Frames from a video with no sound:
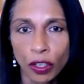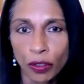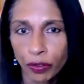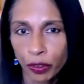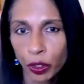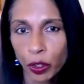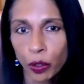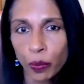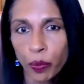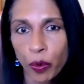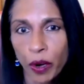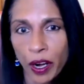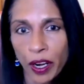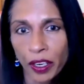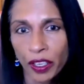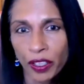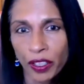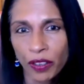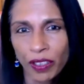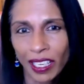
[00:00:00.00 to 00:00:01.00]
group where
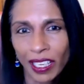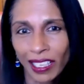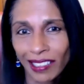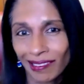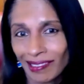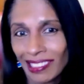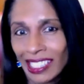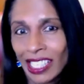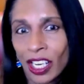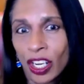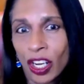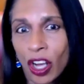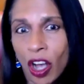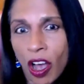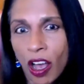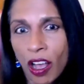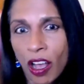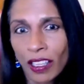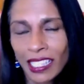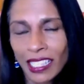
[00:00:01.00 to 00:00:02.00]
you can
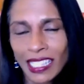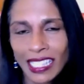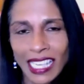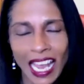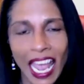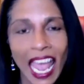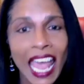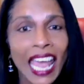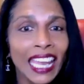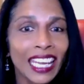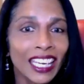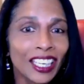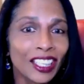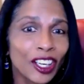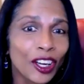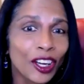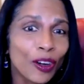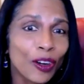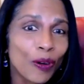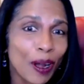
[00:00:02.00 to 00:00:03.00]
call and say, hey,
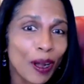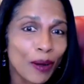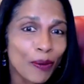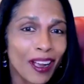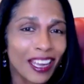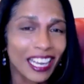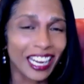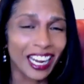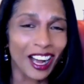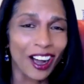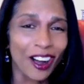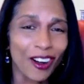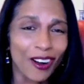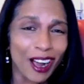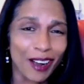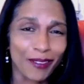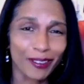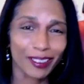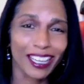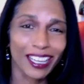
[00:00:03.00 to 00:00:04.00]
I
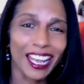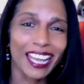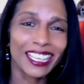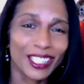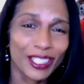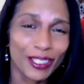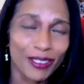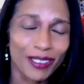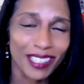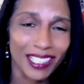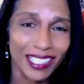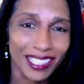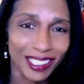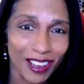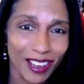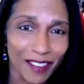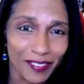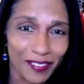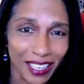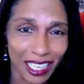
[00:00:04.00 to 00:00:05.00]
would like to do this
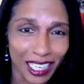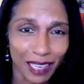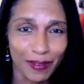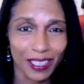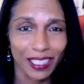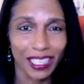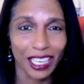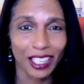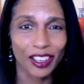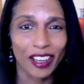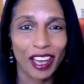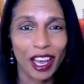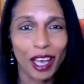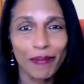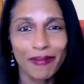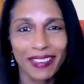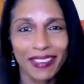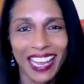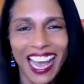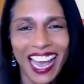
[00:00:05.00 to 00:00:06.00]
coffee enema. Can you help
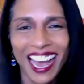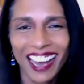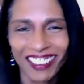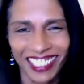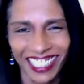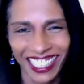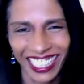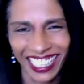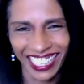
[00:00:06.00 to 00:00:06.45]
me out?